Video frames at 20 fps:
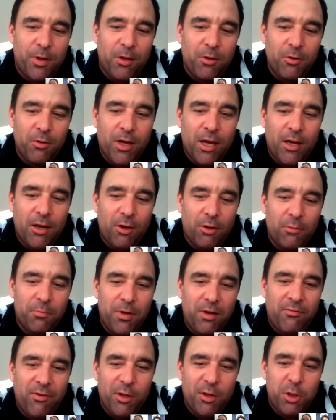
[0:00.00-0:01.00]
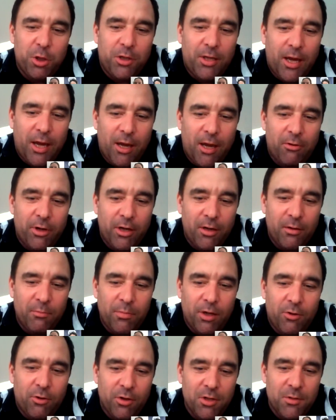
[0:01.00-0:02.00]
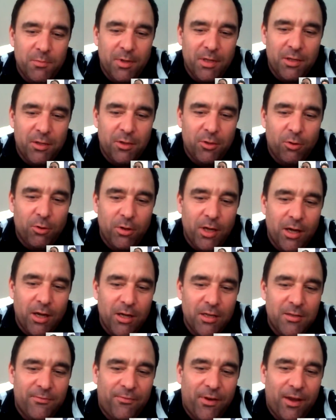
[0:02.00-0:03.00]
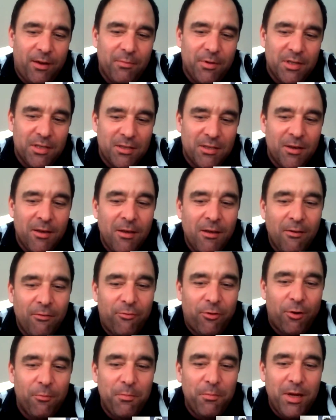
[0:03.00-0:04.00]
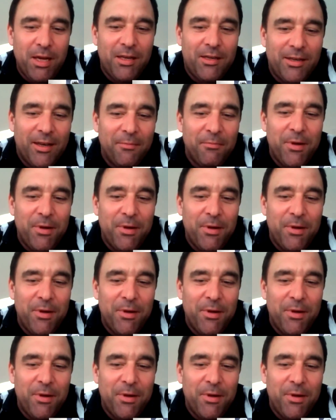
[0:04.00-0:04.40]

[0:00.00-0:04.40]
you cannot be vegetarian, because Macedonia is famous for meat.